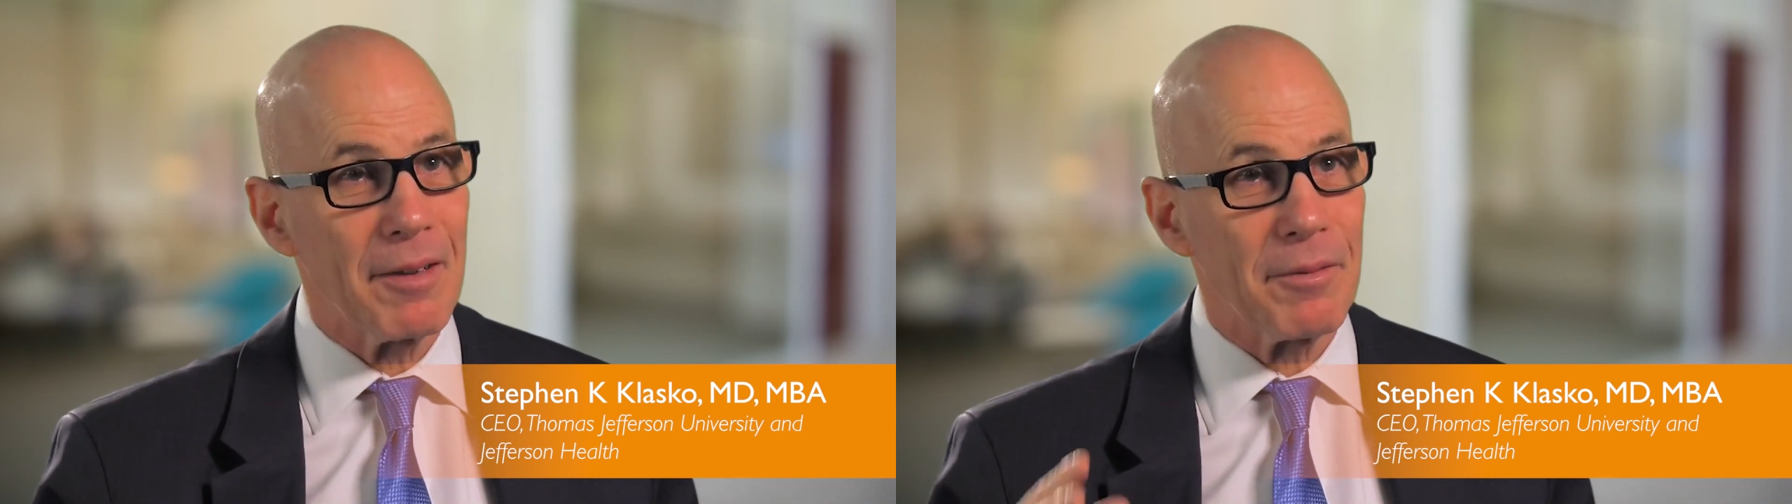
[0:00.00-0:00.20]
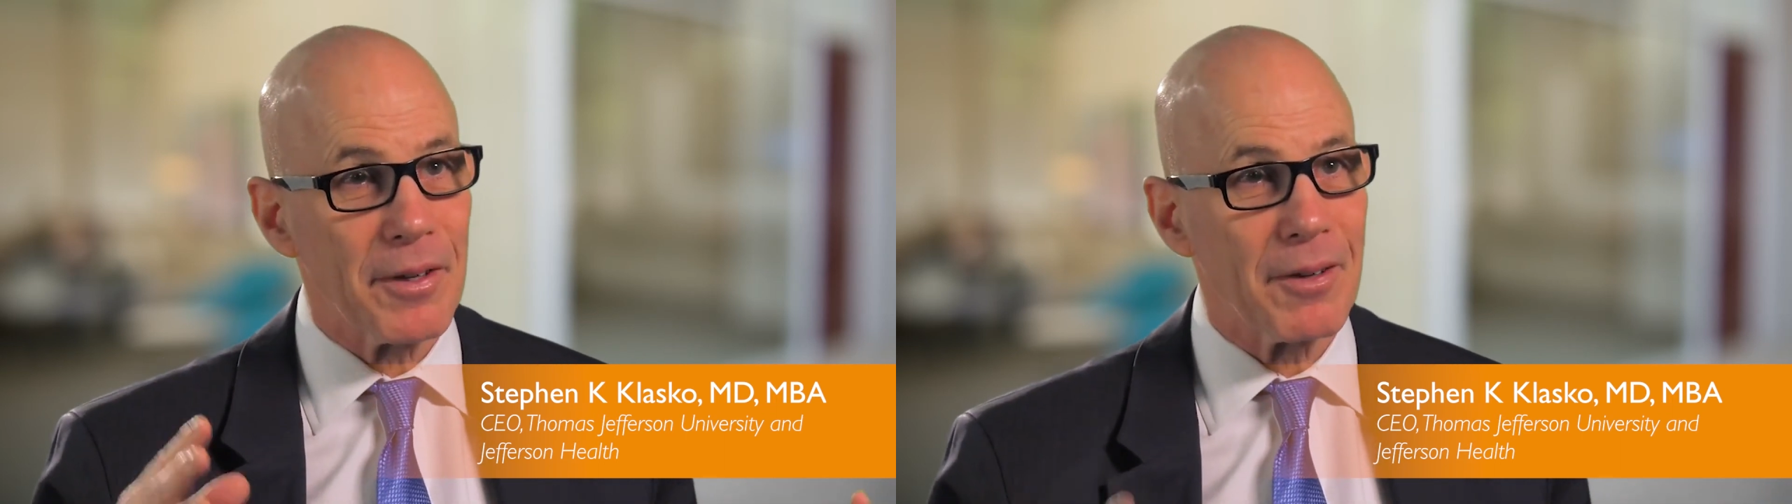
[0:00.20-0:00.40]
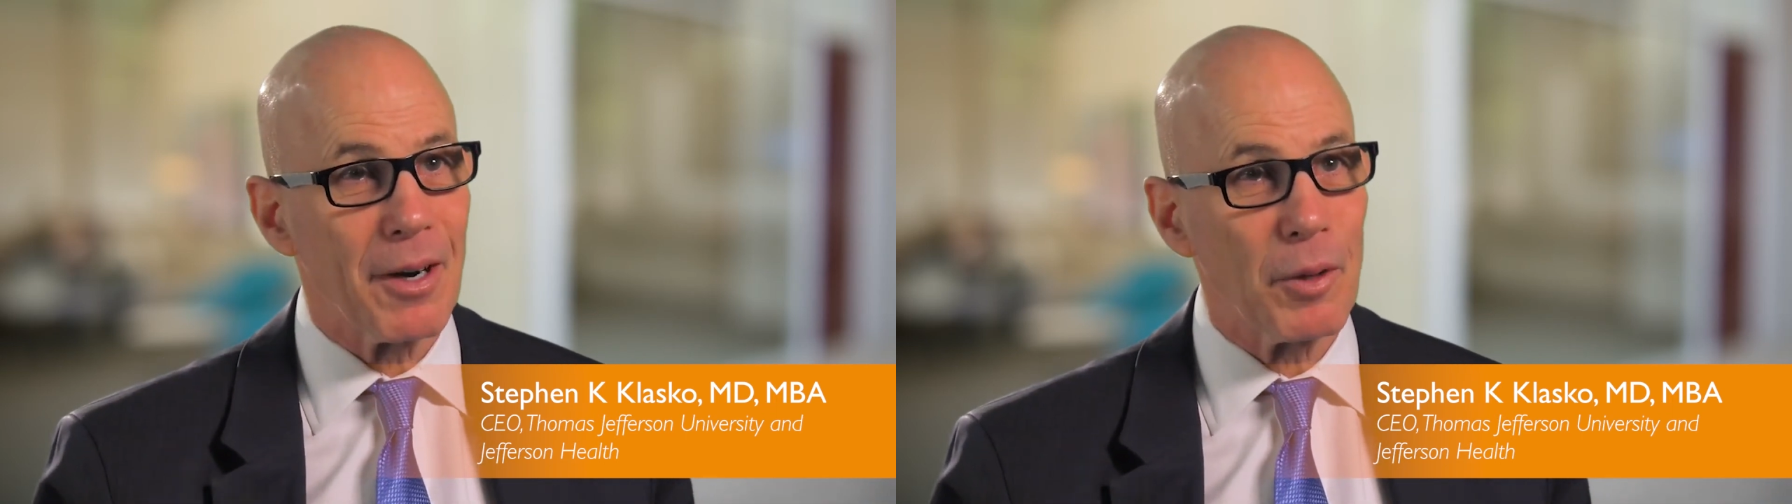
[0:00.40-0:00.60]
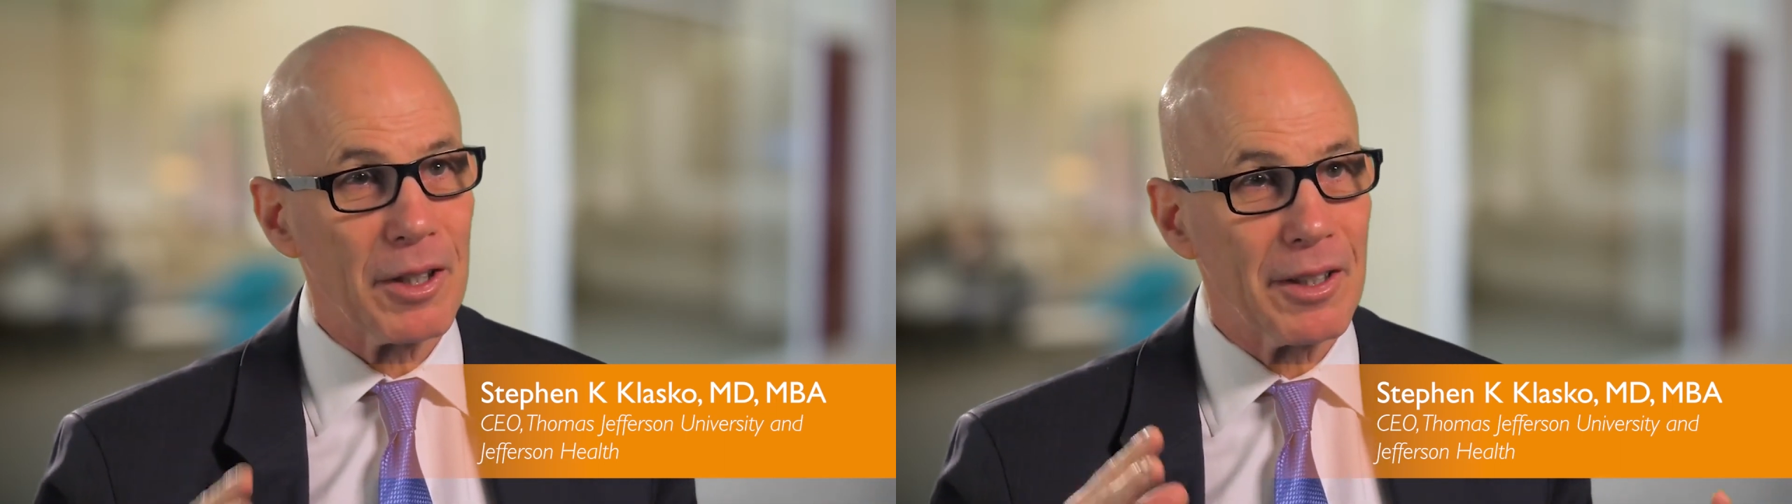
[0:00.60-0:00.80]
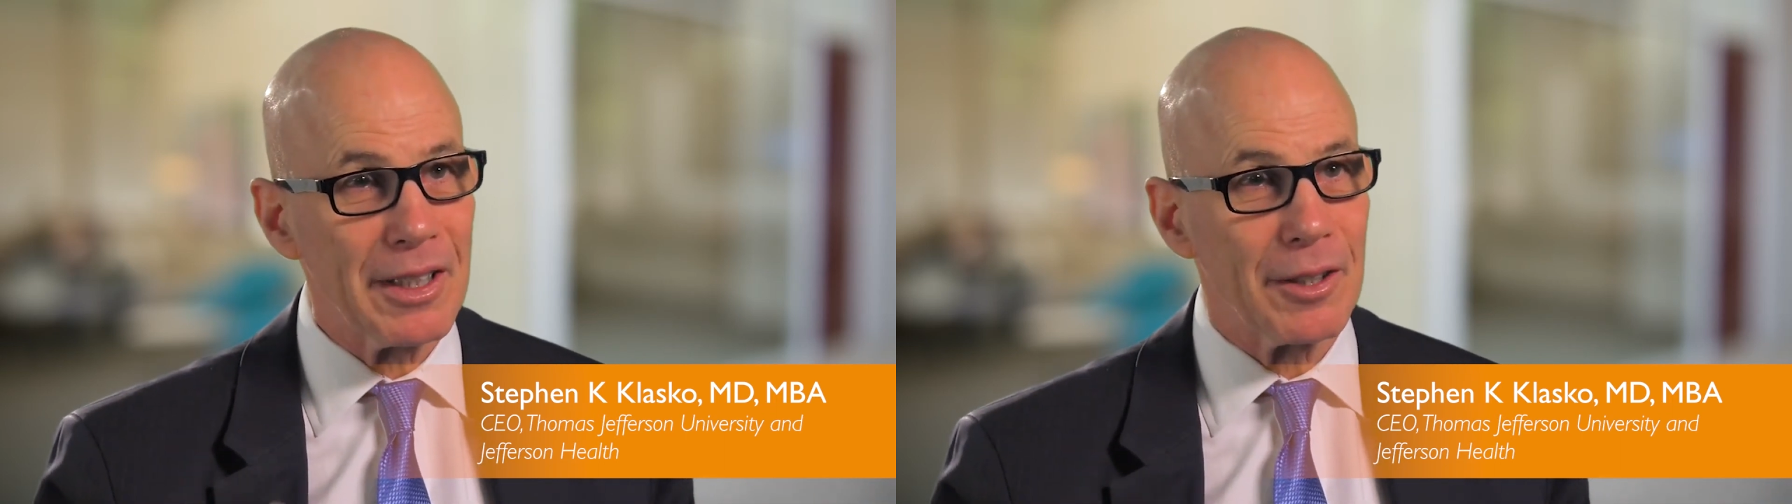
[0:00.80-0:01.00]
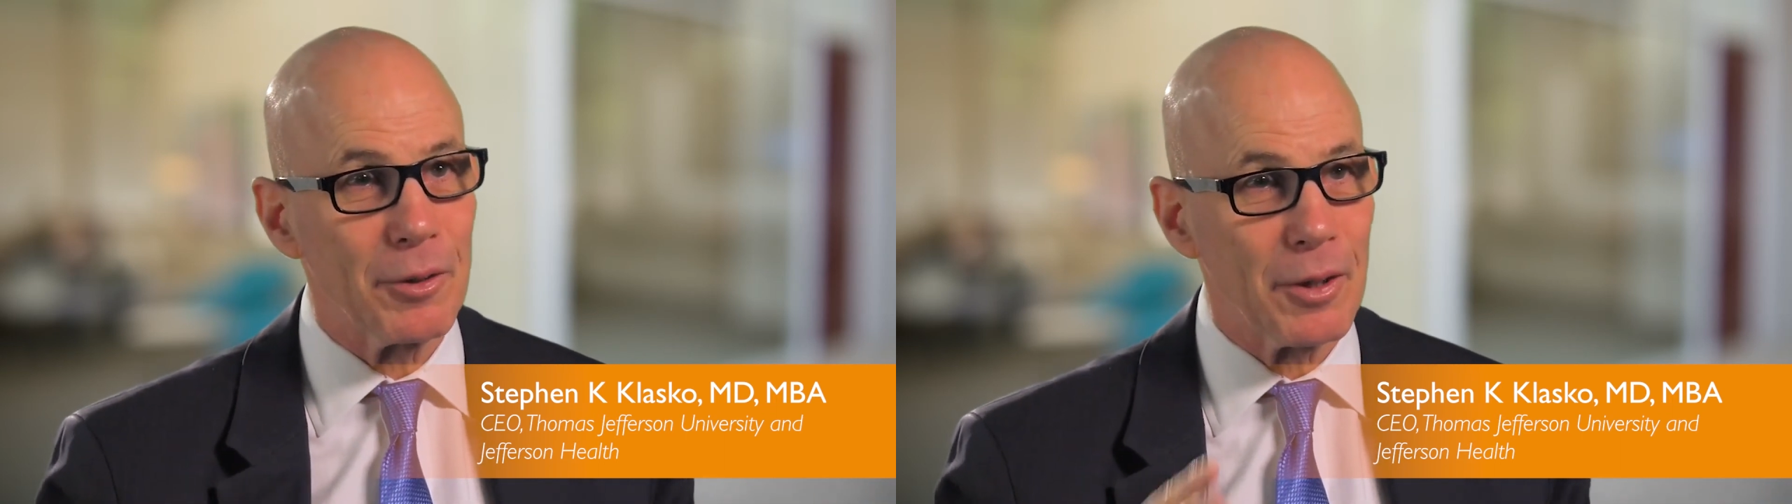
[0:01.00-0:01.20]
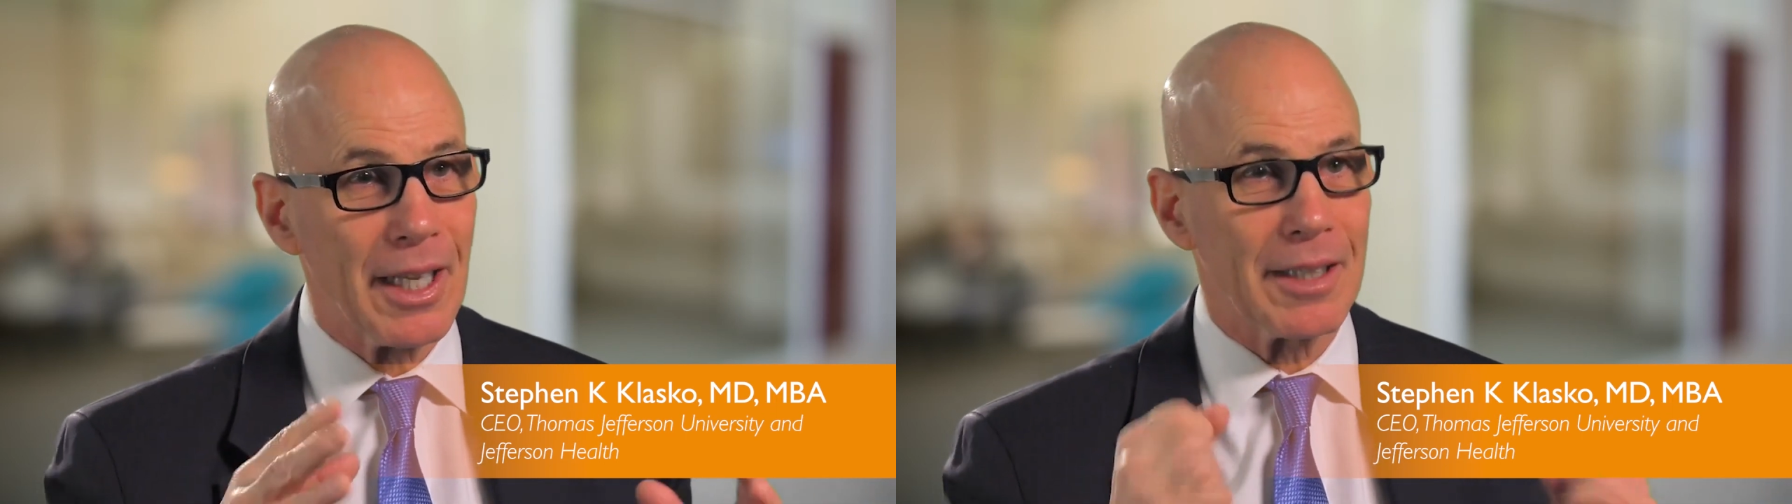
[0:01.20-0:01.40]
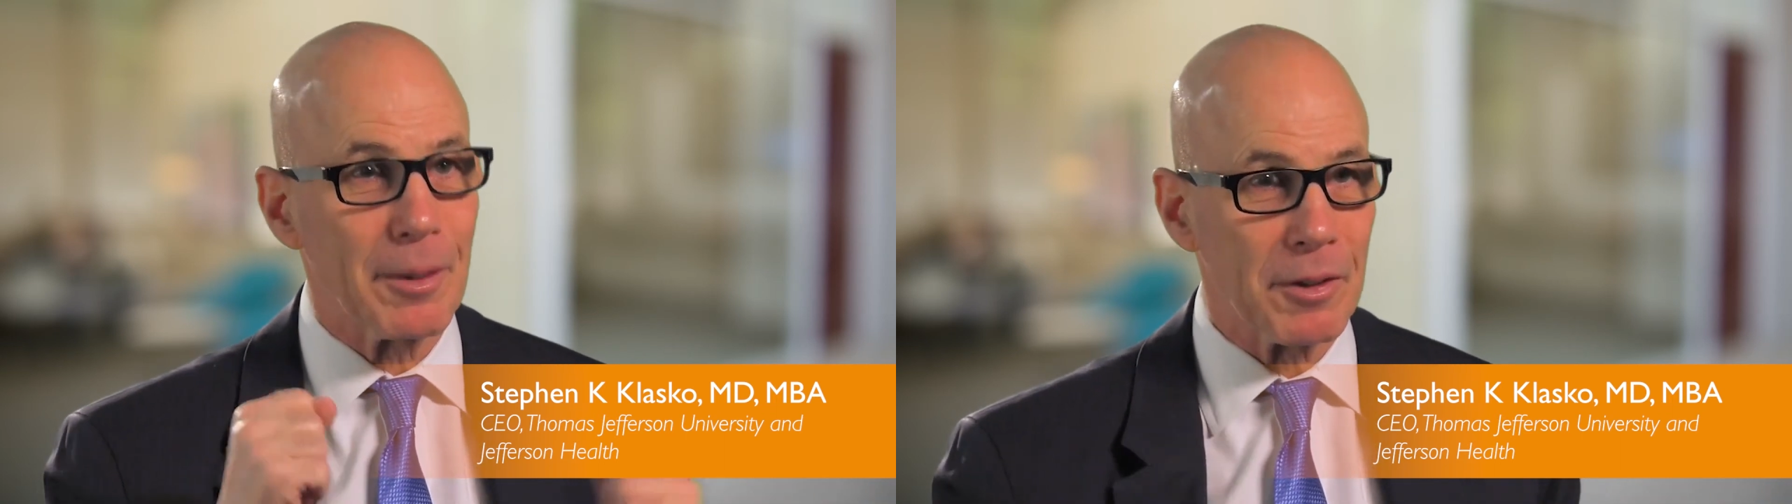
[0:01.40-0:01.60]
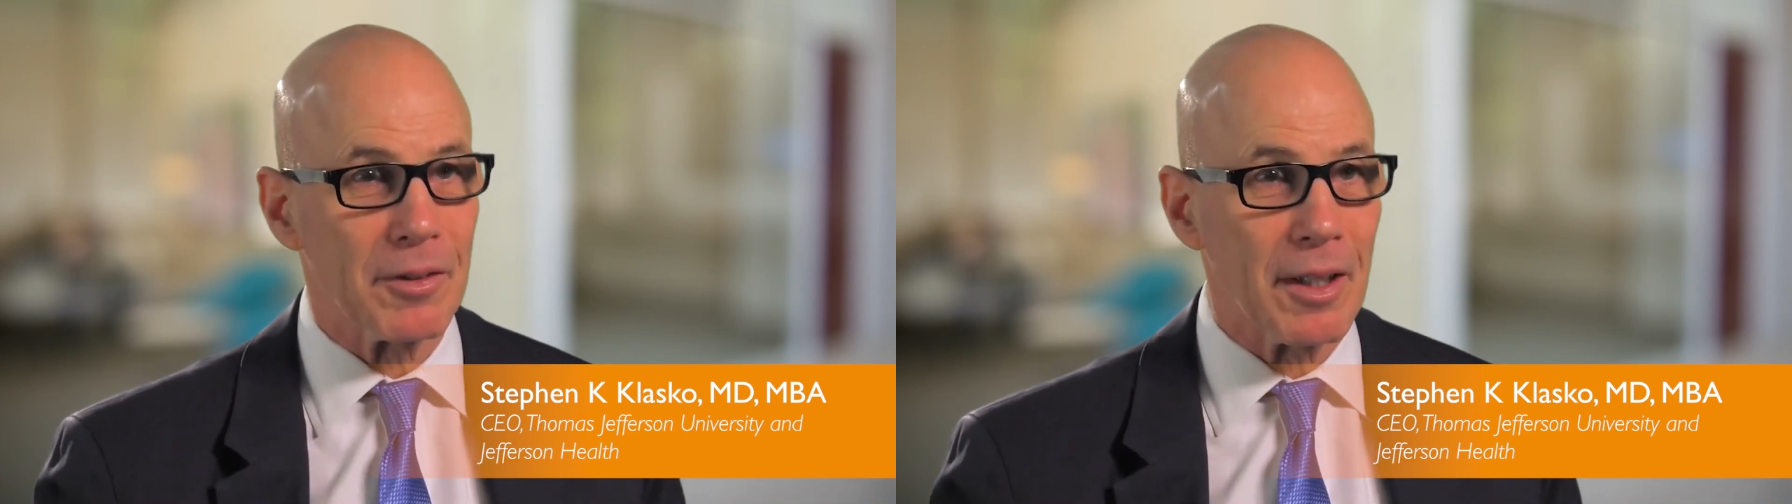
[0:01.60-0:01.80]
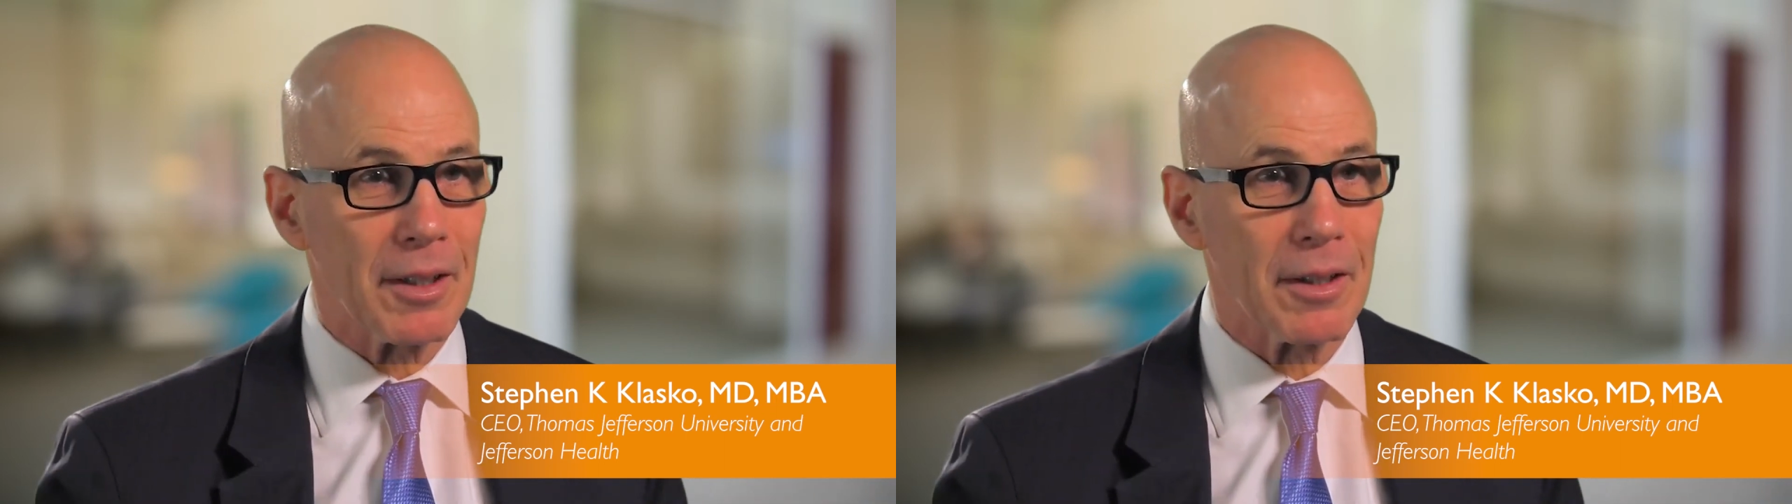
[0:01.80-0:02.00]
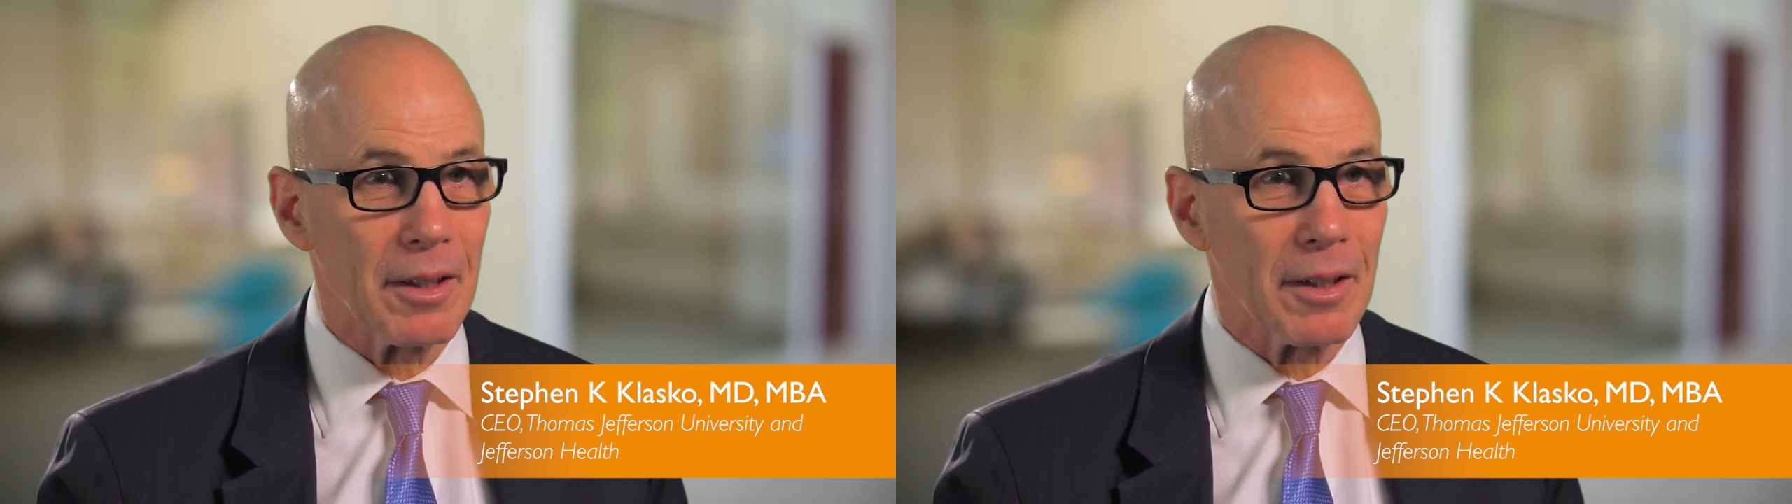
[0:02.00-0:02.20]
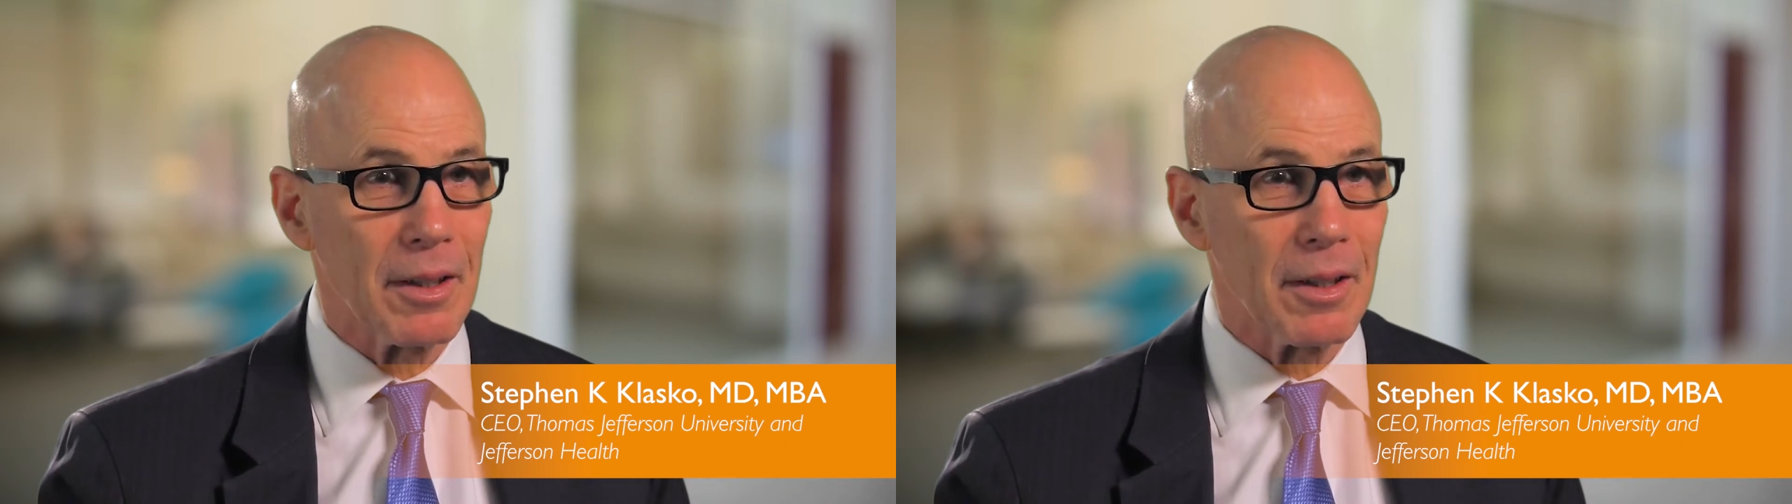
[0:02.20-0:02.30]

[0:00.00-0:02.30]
and figure out what you need to do to get them excited.